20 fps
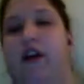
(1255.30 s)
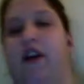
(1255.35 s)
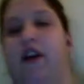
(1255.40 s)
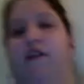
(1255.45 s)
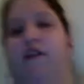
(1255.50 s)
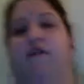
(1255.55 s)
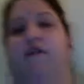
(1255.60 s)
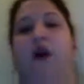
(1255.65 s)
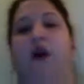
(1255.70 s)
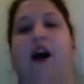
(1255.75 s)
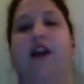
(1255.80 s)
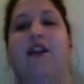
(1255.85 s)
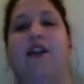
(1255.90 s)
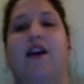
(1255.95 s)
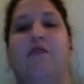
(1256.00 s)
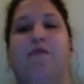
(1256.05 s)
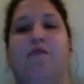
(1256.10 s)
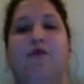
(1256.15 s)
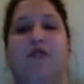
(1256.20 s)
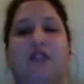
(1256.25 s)
if you had
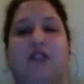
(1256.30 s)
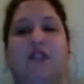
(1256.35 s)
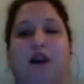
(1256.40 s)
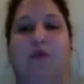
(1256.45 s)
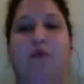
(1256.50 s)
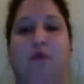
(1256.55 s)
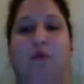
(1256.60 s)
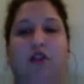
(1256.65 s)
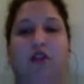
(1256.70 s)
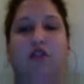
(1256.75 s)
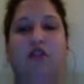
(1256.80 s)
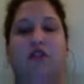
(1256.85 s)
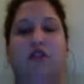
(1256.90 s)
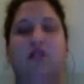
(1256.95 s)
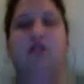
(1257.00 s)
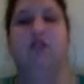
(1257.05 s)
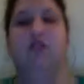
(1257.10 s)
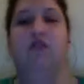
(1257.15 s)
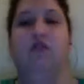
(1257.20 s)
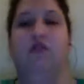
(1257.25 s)
numbers that
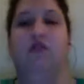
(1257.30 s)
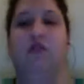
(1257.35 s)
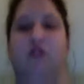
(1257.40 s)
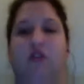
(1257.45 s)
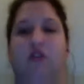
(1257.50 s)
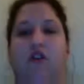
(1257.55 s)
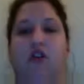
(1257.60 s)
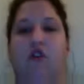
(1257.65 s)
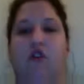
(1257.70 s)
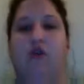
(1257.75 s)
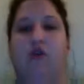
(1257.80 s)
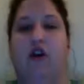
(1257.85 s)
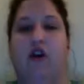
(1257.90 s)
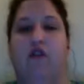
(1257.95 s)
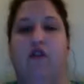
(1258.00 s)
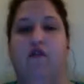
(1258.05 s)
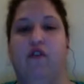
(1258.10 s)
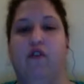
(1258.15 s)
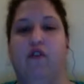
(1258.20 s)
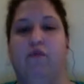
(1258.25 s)
weren't going
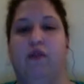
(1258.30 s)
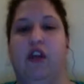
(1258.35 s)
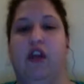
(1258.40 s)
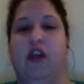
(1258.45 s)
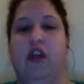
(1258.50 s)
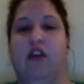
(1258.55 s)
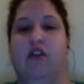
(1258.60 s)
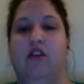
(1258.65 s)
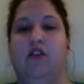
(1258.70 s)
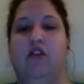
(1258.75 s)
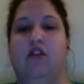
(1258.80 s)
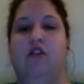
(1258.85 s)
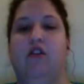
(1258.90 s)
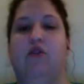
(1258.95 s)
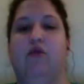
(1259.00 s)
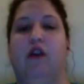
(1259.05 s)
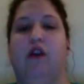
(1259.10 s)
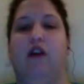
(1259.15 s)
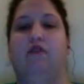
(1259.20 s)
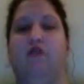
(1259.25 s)
over the median, you
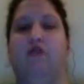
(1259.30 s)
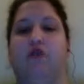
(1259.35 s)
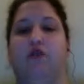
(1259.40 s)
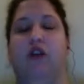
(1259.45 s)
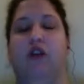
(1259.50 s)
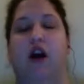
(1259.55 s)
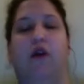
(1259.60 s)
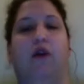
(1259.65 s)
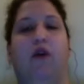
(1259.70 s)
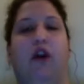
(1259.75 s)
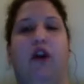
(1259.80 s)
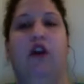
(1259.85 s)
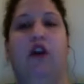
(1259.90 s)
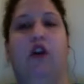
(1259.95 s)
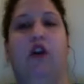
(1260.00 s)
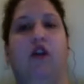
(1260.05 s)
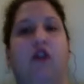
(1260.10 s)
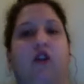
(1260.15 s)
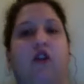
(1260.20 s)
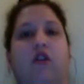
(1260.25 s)
would have to do it that way.
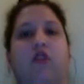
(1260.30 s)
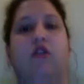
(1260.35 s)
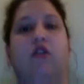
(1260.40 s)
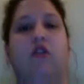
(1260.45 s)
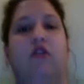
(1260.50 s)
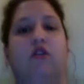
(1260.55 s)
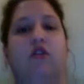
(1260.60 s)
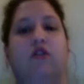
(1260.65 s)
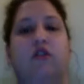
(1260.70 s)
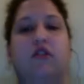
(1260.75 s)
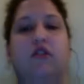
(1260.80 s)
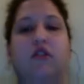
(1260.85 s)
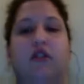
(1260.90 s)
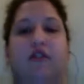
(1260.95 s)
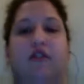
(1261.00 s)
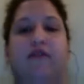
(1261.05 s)
So.